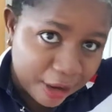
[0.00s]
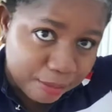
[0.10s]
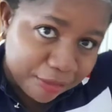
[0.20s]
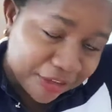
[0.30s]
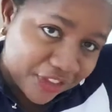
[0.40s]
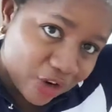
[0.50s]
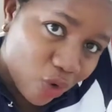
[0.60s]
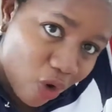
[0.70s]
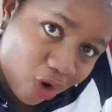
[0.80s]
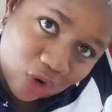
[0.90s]
bring the
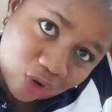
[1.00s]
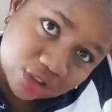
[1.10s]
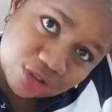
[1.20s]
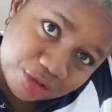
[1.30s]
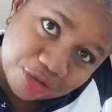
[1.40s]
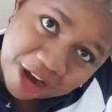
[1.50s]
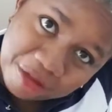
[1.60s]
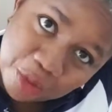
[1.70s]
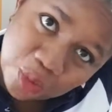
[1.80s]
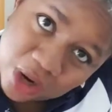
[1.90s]
color
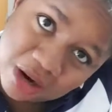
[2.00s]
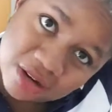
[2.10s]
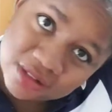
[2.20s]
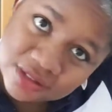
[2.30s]
very well.